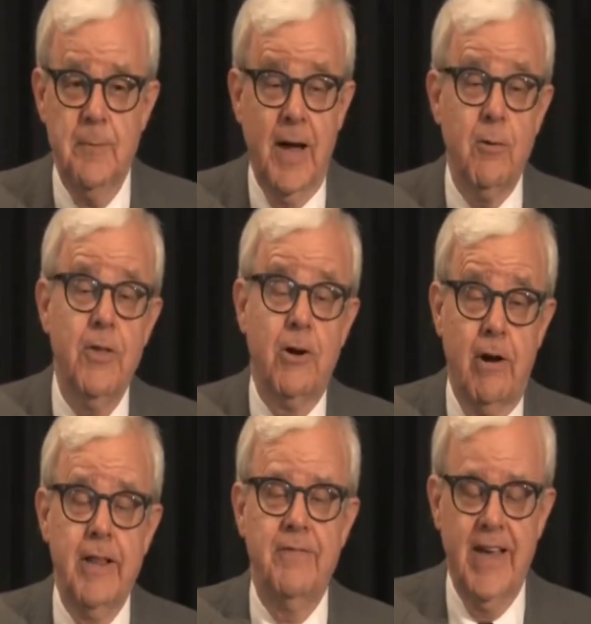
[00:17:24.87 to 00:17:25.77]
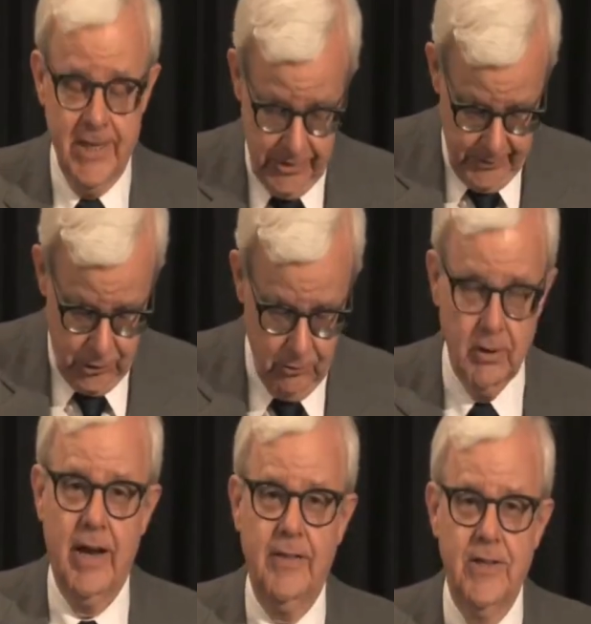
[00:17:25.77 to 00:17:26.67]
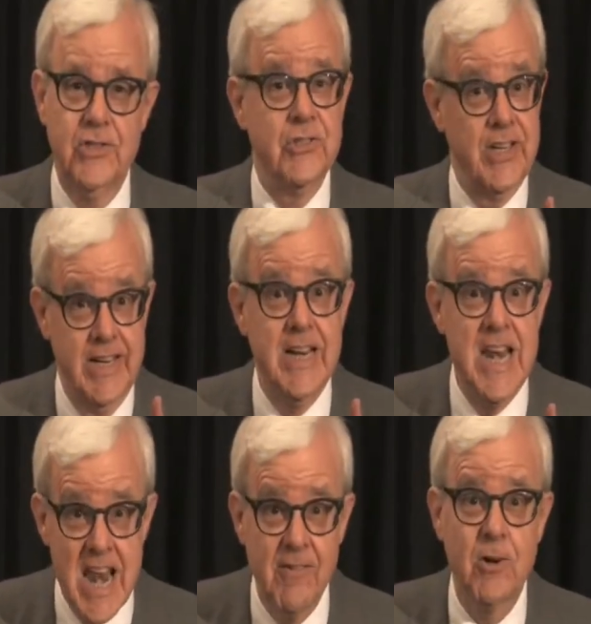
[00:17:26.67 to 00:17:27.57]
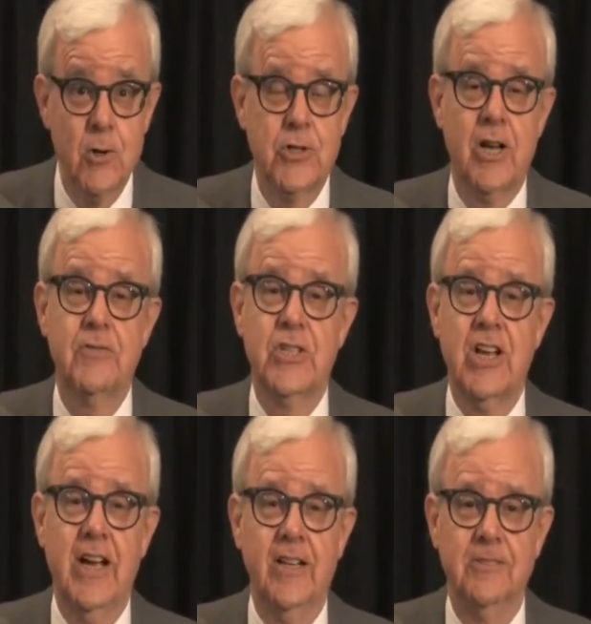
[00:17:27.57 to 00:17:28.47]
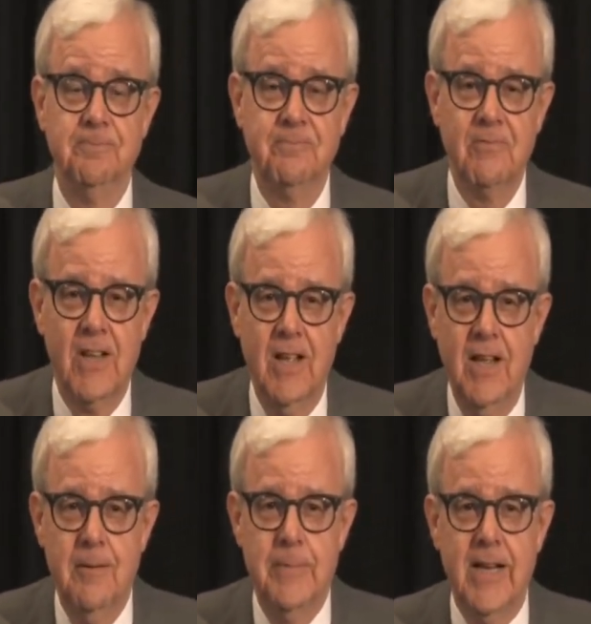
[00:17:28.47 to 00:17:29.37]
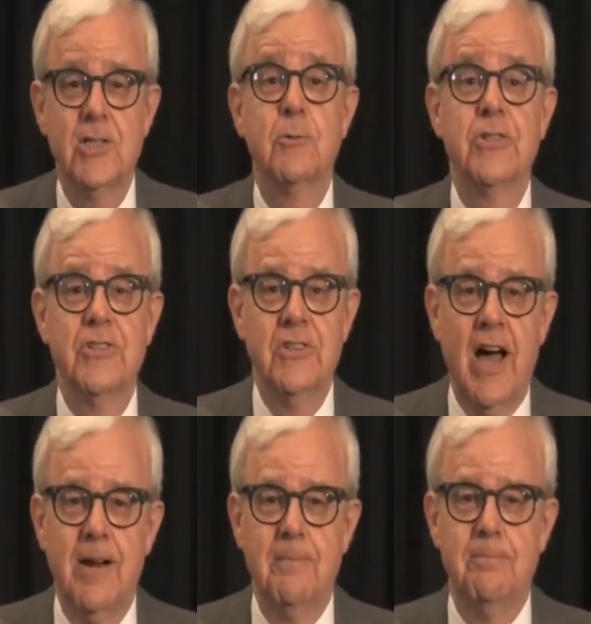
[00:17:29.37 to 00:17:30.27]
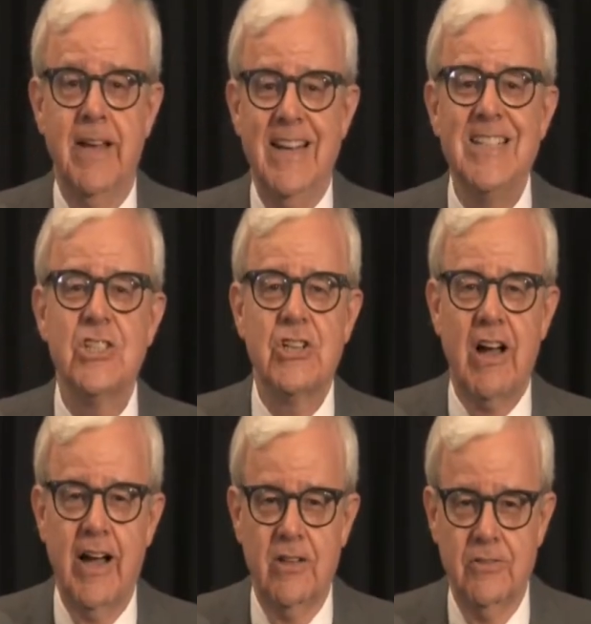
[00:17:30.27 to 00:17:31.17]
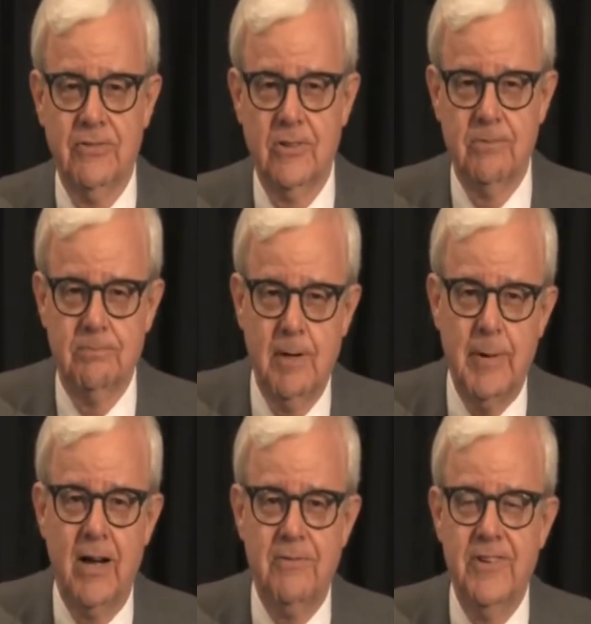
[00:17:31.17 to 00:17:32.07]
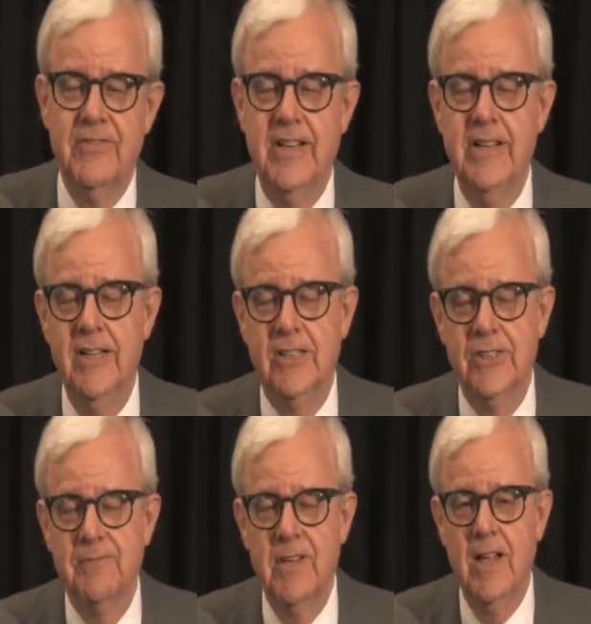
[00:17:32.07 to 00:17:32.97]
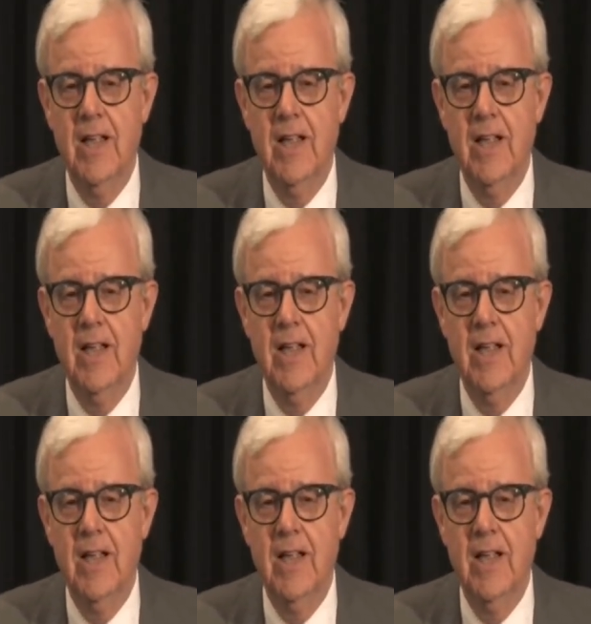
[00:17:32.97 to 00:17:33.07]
By the way, the great advantage of a suit like this is that it never goes out of style, because it was not been in style for about 50 years.